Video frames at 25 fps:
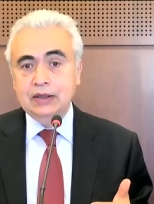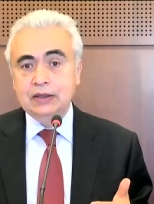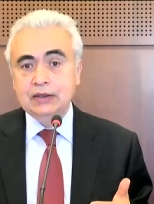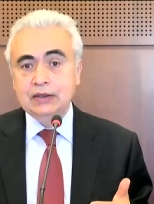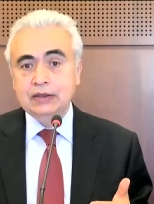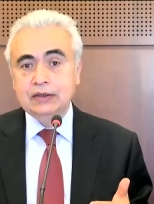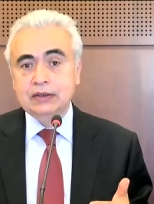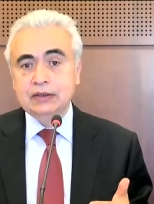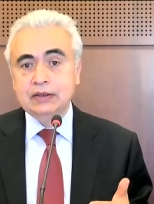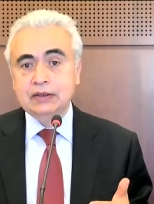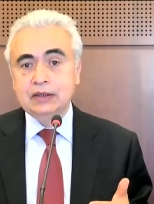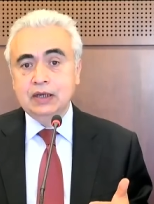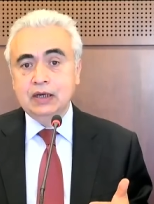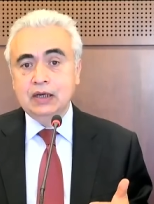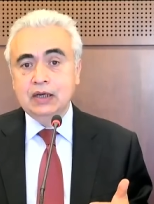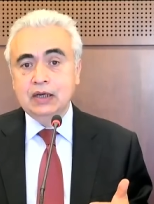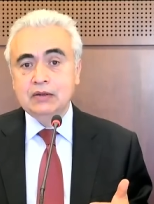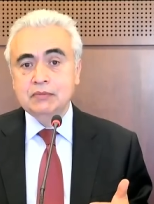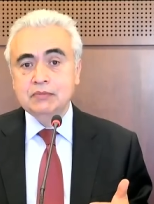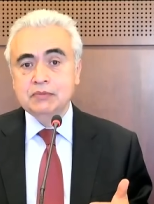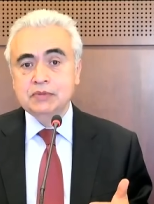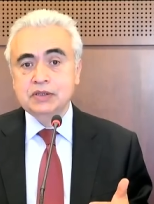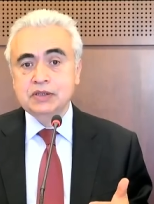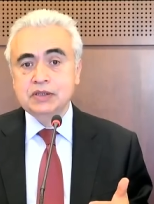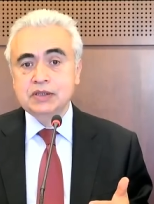
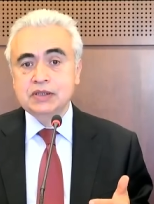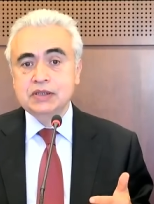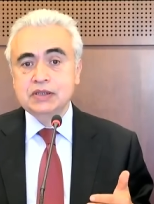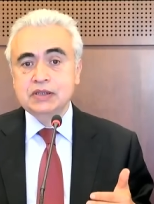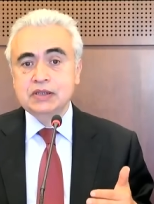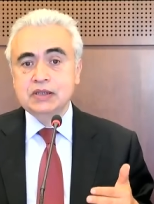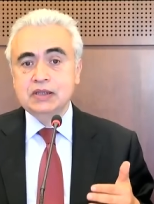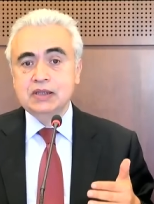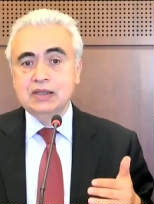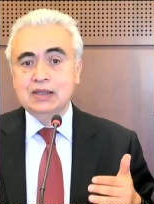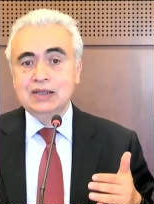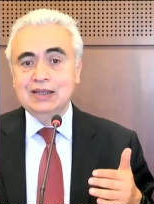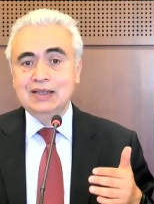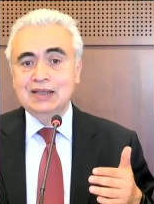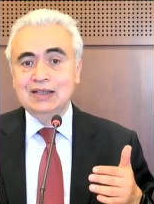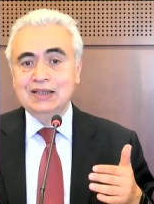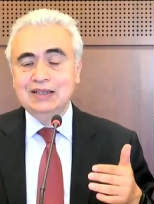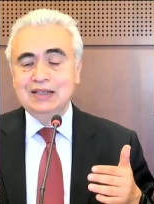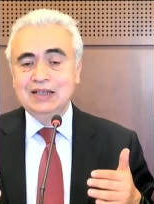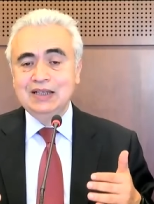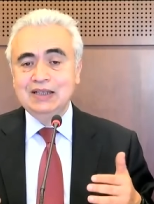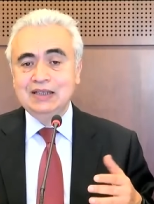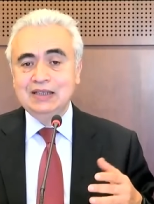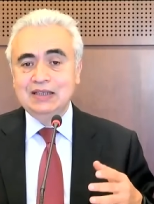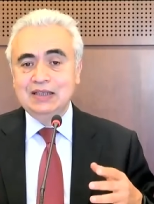times that
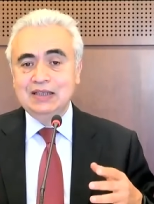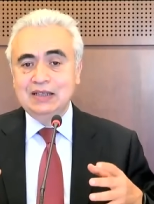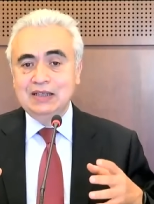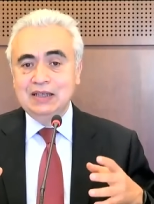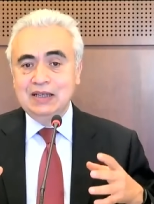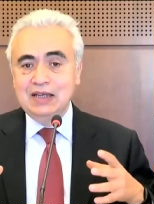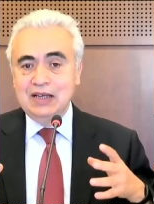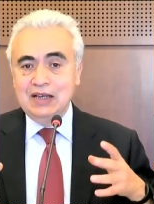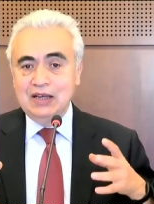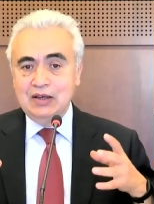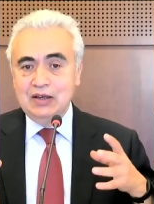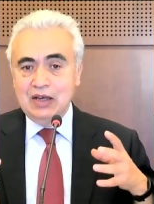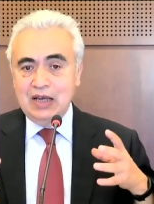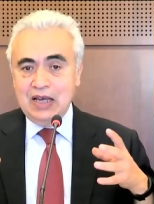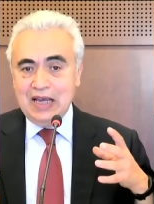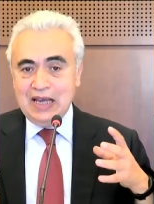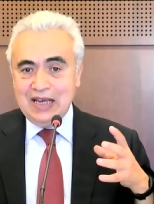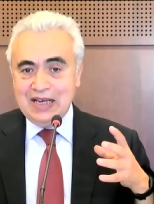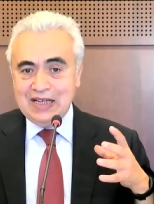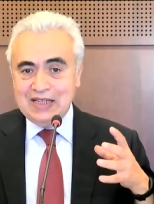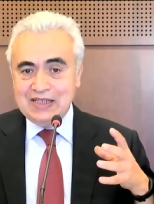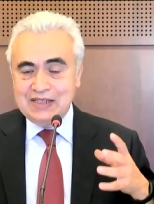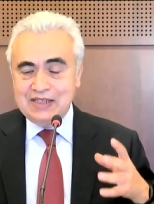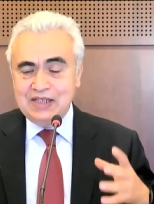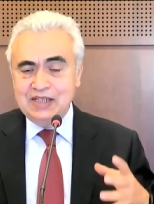the
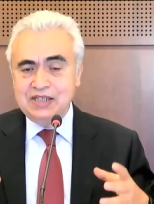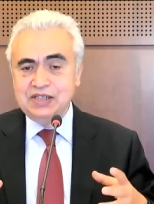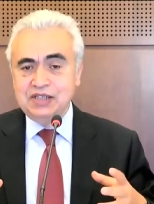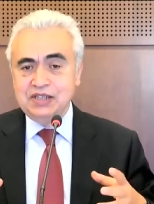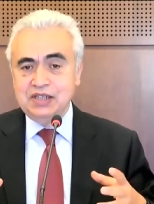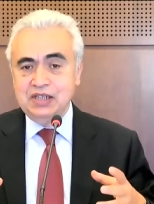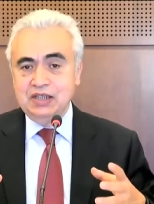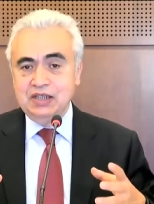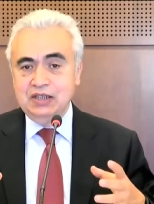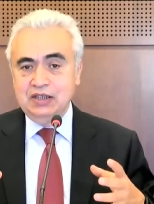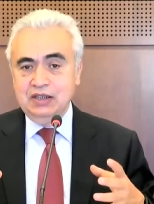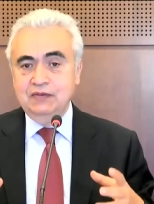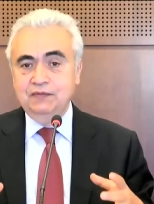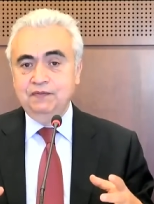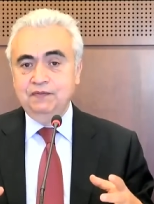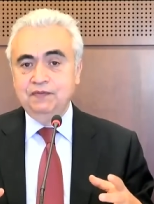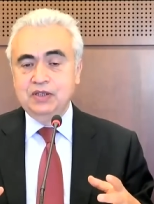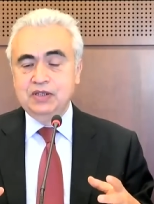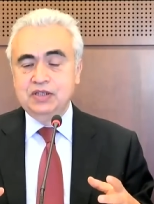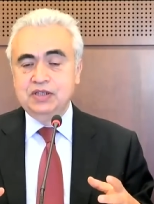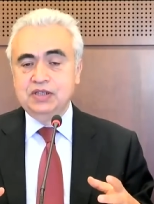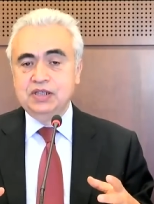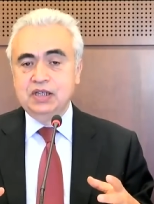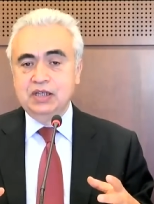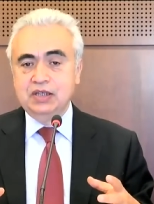existing
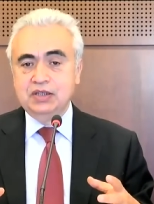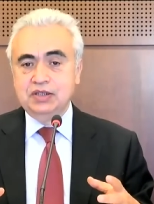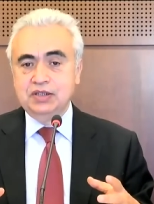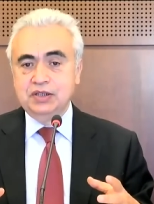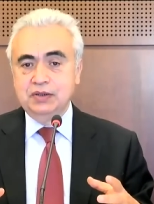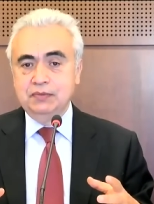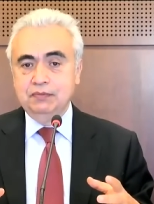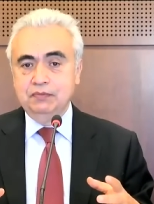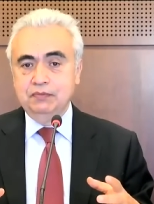infrastructure,